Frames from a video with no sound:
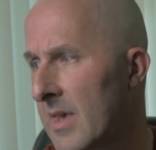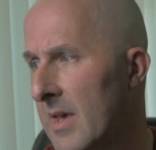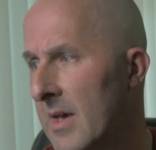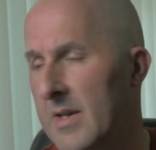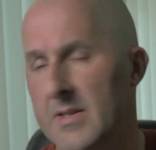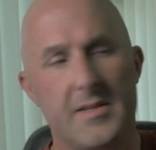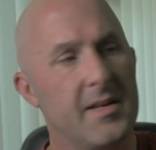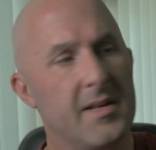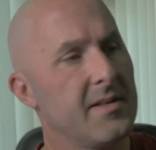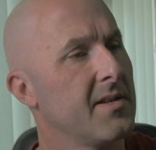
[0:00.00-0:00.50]

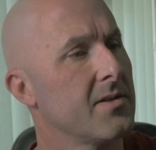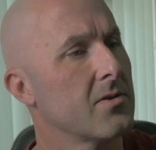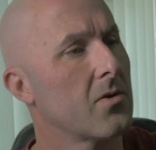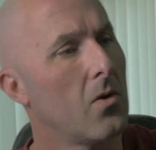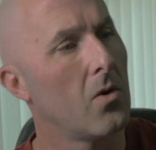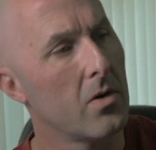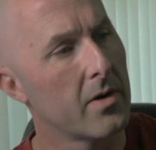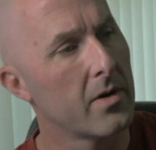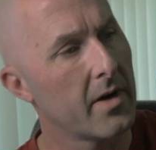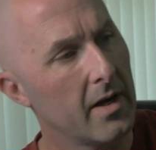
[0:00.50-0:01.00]
is this is
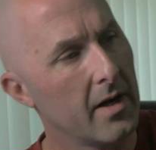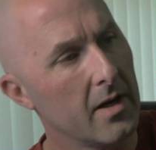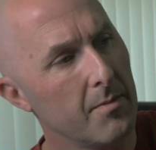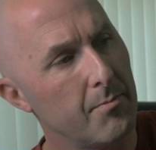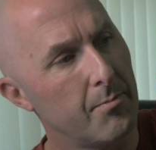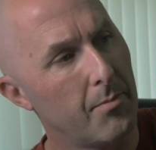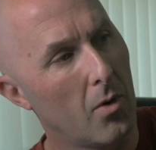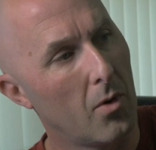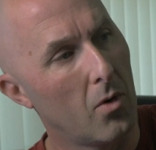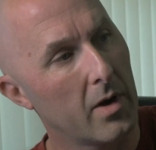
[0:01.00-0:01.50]
called a
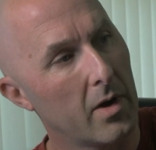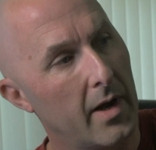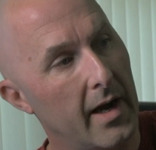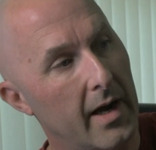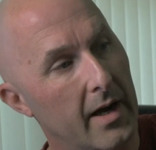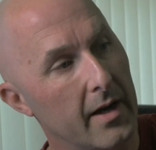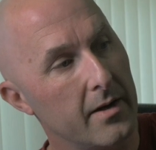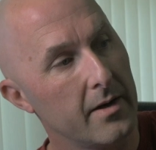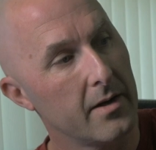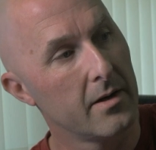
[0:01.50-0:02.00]
ball
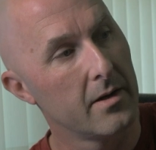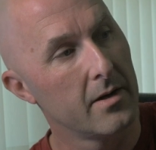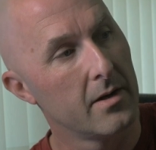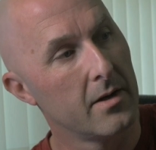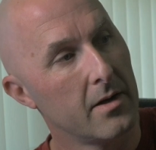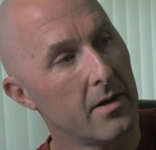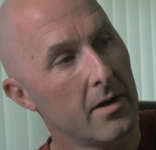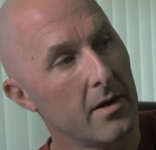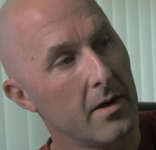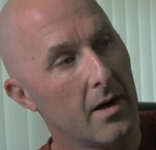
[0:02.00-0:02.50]
head,
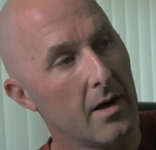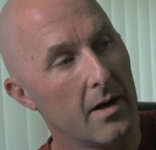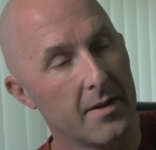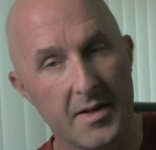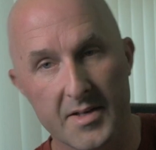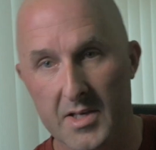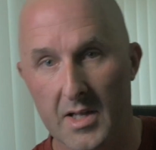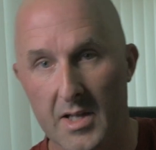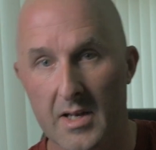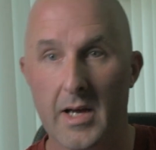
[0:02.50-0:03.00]
and
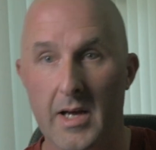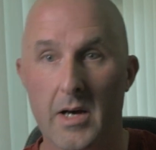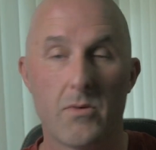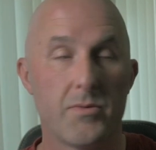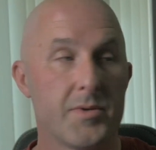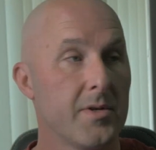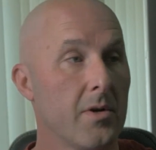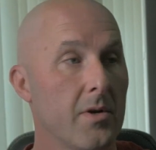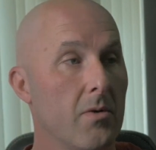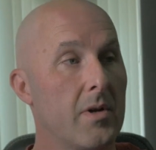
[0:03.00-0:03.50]
this
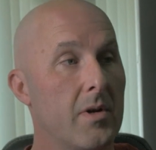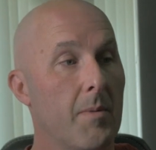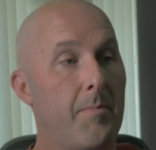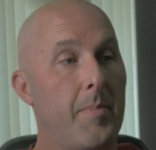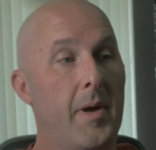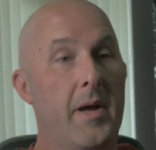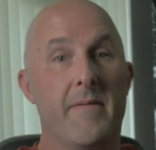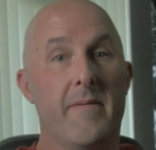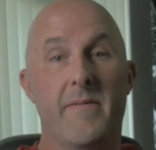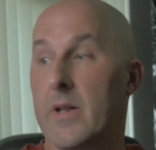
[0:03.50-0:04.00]
allows you to
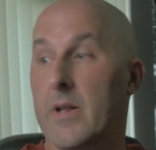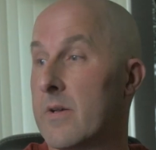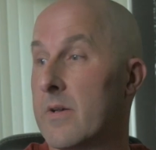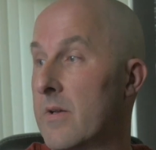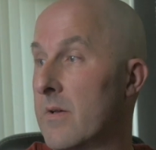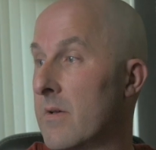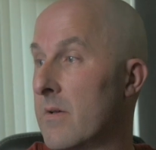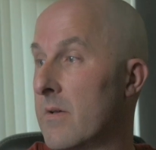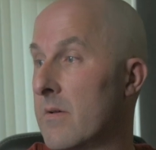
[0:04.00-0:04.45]
pivot